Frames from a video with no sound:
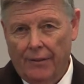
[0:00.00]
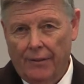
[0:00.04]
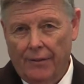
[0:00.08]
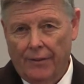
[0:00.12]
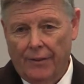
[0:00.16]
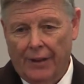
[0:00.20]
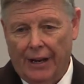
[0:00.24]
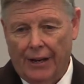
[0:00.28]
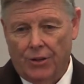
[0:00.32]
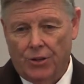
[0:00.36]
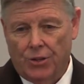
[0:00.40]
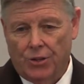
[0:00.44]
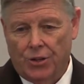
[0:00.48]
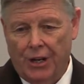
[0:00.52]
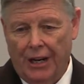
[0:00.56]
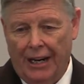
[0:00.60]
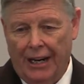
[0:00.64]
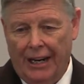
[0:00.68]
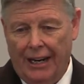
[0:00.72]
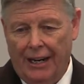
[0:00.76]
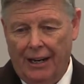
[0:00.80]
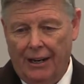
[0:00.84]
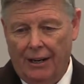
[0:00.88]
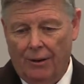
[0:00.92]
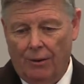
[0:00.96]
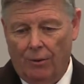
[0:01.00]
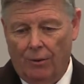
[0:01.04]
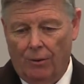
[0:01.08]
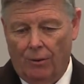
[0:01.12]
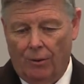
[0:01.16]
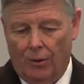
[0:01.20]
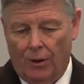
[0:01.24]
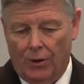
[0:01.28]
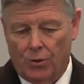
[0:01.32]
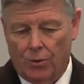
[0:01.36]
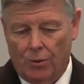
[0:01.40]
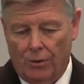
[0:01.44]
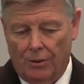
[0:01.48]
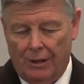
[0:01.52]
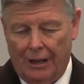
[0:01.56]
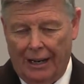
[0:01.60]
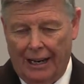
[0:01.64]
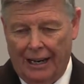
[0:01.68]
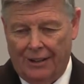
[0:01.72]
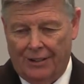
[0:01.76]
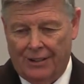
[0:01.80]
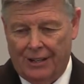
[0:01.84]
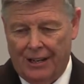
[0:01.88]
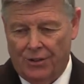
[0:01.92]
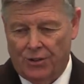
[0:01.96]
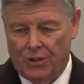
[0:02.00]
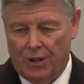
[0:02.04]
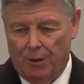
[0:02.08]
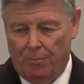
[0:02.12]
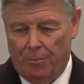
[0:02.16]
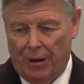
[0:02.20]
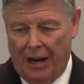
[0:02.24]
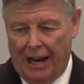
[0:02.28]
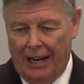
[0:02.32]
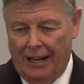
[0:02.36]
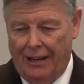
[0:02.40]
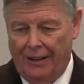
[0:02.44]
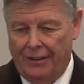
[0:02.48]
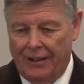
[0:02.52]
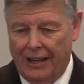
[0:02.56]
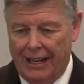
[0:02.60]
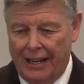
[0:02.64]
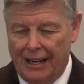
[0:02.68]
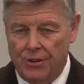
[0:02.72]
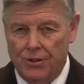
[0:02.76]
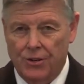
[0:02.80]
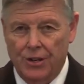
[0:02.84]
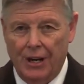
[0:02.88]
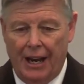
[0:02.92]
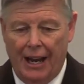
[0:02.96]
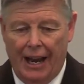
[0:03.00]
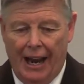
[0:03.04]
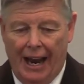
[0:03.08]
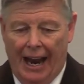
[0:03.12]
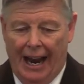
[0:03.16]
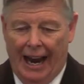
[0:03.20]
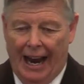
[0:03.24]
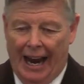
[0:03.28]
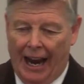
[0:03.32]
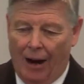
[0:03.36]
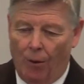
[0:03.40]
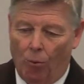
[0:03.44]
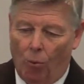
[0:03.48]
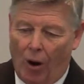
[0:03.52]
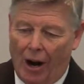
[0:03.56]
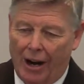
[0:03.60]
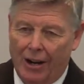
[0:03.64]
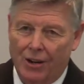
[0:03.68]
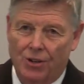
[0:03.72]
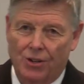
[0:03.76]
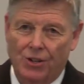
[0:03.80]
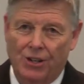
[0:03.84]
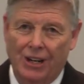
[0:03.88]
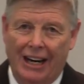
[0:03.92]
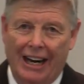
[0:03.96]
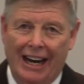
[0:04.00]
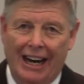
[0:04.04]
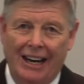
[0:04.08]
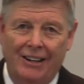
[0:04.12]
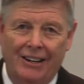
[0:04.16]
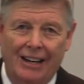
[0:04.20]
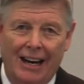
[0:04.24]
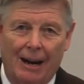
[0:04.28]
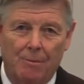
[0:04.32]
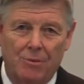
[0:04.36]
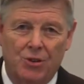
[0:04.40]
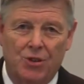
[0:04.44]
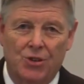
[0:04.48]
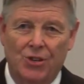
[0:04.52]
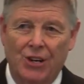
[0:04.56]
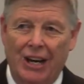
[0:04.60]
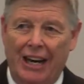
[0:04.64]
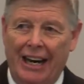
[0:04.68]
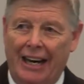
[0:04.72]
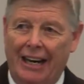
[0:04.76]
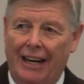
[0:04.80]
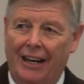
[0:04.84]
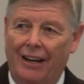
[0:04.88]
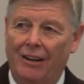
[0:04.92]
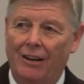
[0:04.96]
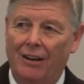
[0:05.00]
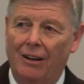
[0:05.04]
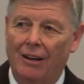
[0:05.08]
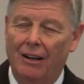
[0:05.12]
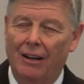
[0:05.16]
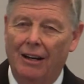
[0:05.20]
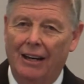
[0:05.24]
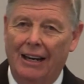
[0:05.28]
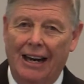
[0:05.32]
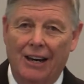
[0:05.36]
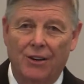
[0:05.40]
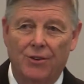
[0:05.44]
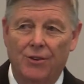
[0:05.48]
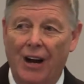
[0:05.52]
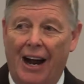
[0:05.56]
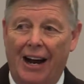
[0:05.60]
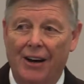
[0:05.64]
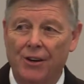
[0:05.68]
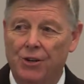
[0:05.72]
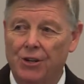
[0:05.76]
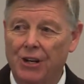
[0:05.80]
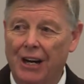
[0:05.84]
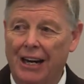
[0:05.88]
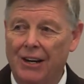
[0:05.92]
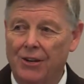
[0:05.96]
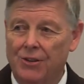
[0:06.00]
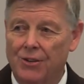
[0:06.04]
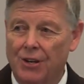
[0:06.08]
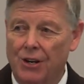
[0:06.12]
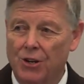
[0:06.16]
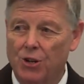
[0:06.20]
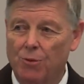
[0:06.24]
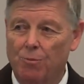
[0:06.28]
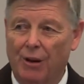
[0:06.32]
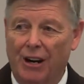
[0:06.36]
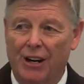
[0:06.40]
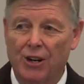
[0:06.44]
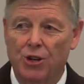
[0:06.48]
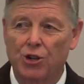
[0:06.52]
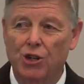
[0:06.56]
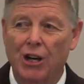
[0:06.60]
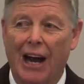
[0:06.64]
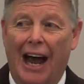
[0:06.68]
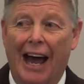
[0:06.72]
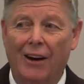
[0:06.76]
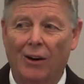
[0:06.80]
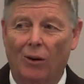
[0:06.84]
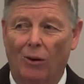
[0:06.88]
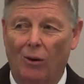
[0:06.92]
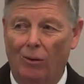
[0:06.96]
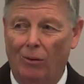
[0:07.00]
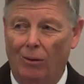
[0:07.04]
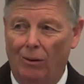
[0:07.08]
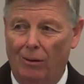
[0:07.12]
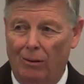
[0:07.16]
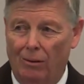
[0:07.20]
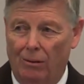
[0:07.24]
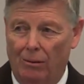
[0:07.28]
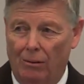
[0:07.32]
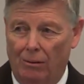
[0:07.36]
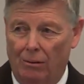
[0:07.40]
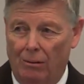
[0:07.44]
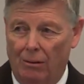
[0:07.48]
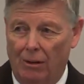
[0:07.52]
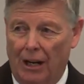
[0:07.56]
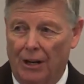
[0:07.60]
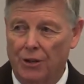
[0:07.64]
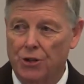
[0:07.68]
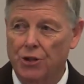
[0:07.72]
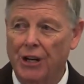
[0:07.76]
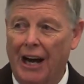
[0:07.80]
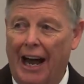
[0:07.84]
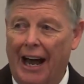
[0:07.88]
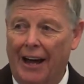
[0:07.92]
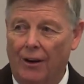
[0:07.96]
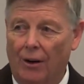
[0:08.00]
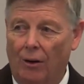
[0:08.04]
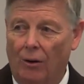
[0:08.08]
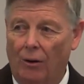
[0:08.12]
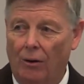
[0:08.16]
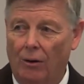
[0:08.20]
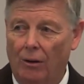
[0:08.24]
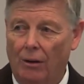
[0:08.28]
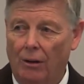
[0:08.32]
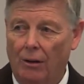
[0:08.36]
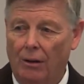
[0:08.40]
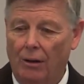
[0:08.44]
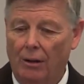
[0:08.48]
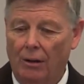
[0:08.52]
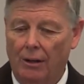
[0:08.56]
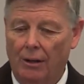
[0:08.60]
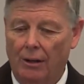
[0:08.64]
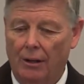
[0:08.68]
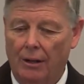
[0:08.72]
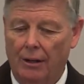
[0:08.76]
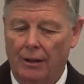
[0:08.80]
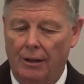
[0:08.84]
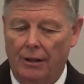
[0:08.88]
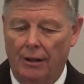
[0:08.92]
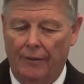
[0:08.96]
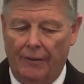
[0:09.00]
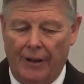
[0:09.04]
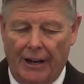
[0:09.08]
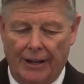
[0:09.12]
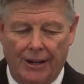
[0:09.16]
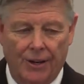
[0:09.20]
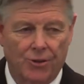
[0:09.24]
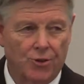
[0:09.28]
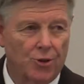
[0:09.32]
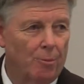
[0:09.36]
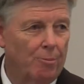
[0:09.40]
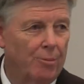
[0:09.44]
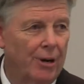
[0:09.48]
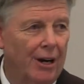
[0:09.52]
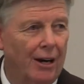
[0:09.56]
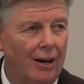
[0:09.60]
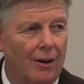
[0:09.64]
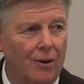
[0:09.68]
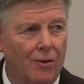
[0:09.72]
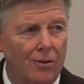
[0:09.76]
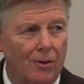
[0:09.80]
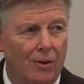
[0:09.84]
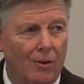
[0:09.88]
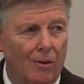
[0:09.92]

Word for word: that she was anticipating this, and what she ended up seeing is not Jesus, but a shadow, a shadow that disappears.